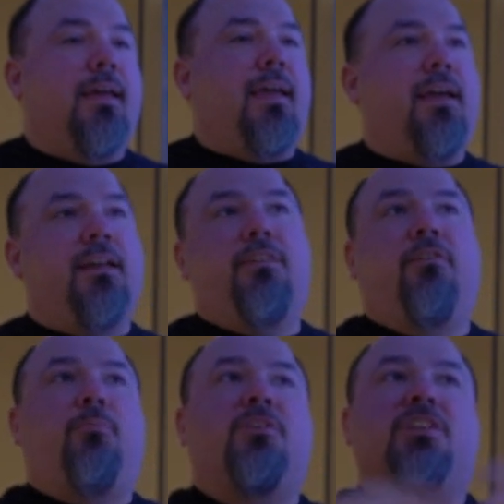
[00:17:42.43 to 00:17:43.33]
And
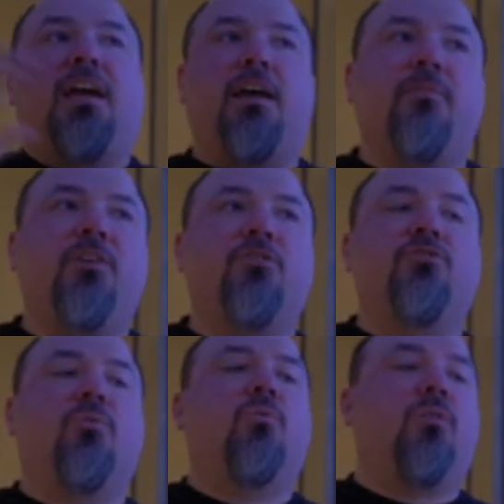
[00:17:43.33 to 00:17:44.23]
they're a much heavier
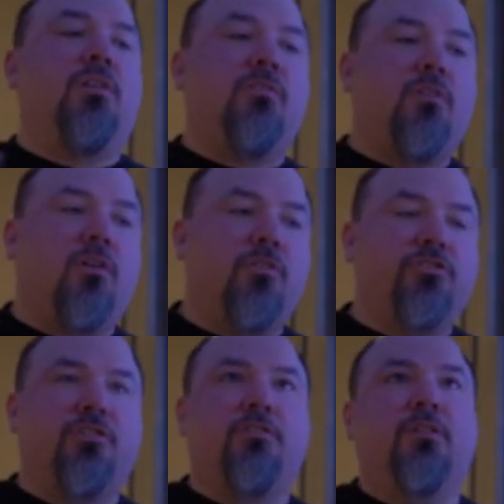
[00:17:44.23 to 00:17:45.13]
door and
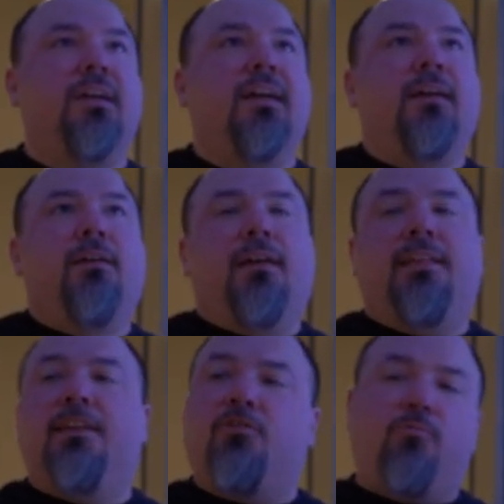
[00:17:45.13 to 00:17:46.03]
larger
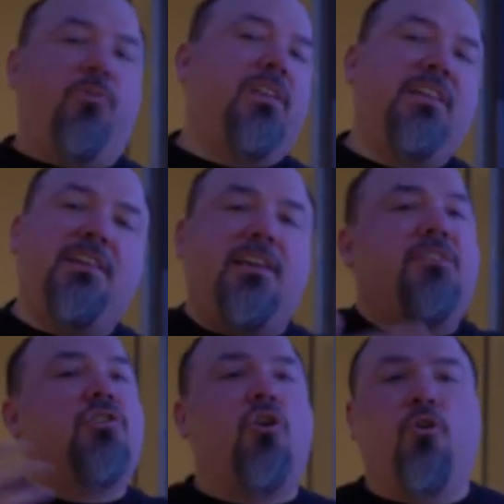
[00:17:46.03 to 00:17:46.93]
and they don't really need
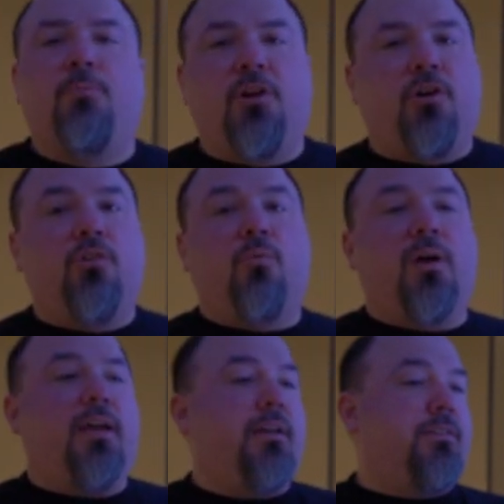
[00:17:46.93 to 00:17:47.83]
to open all the
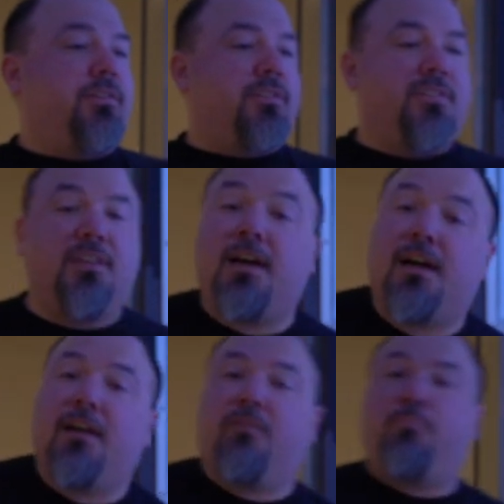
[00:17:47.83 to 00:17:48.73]
way. You can see
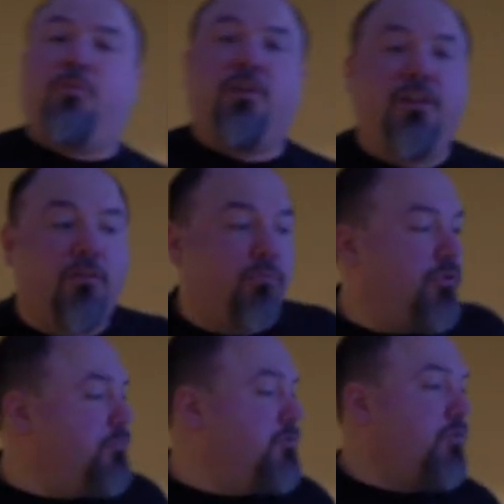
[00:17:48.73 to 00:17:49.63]
I have plenty of
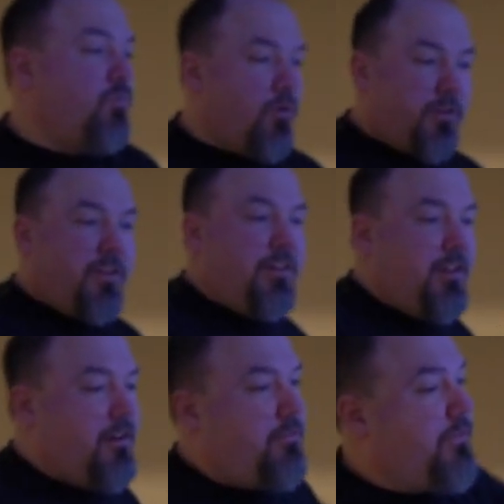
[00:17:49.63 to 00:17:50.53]
room to work in
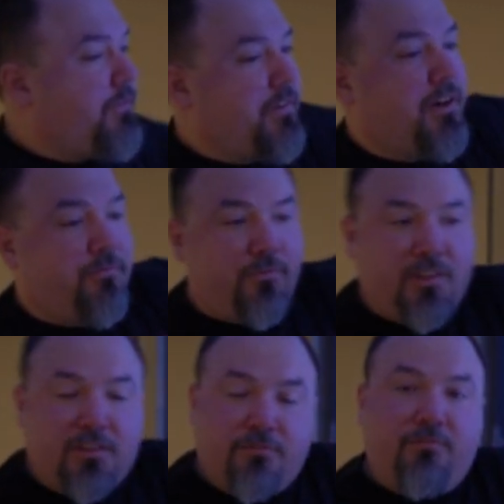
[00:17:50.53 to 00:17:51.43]
here if i got to
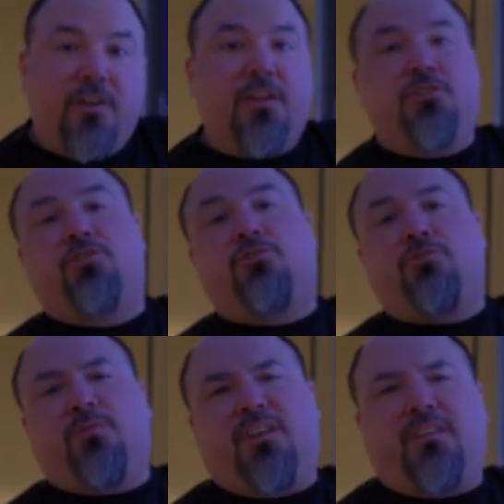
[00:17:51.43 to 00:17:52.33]
feed the fish or
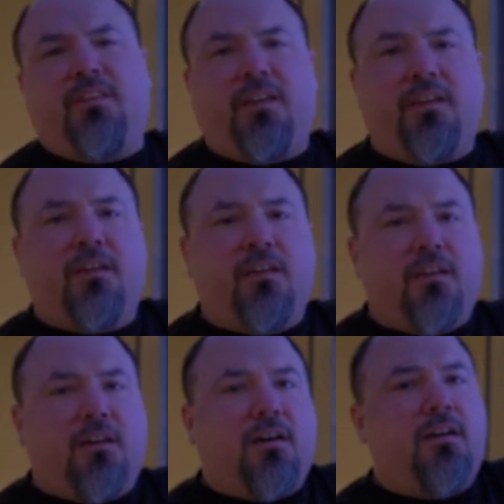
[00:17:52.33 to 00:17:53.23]
do anything
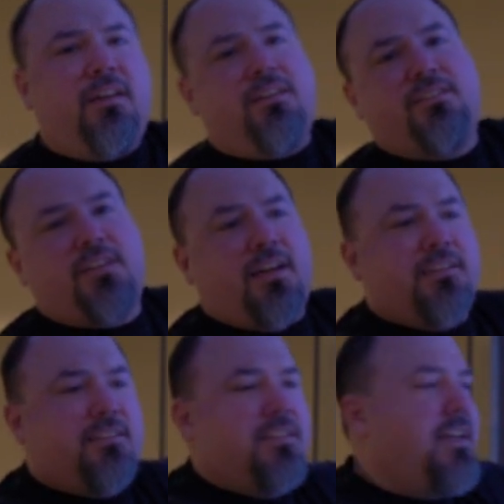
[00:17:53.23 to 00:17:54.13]
uh, inside
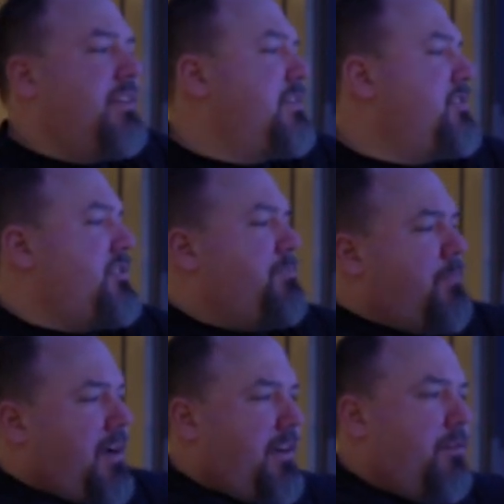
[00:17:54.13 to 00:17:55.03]
the tank that's just
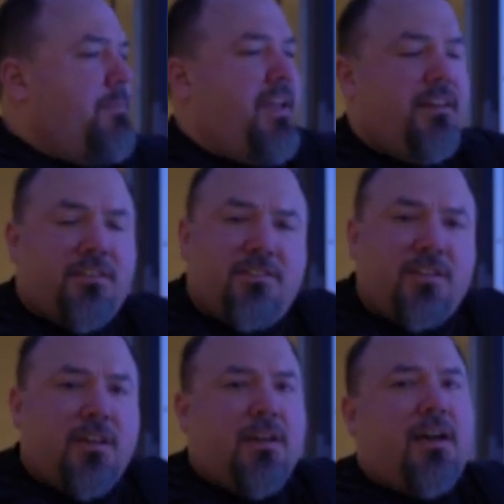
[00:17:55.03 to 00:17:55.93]
minor
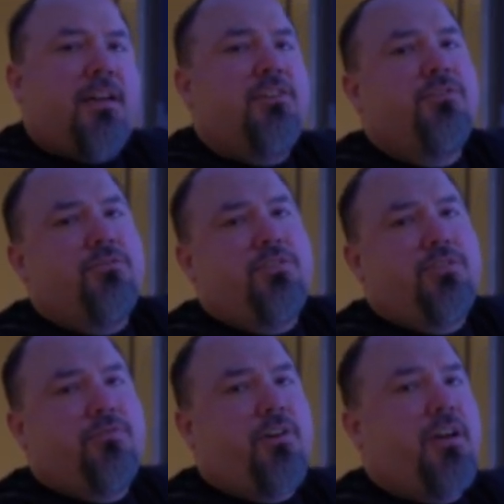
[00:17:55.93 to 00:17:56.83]
maintenance. I can do it
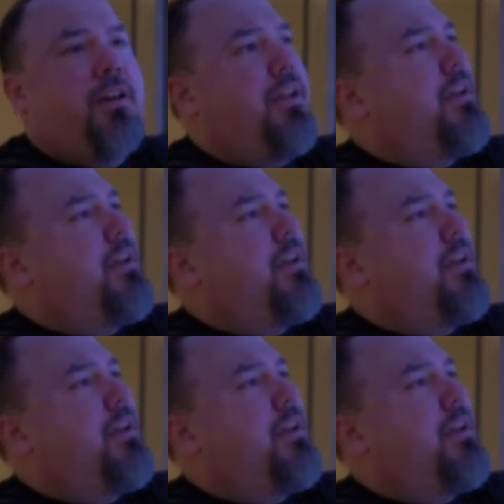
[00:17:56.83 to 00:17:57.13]
just fine.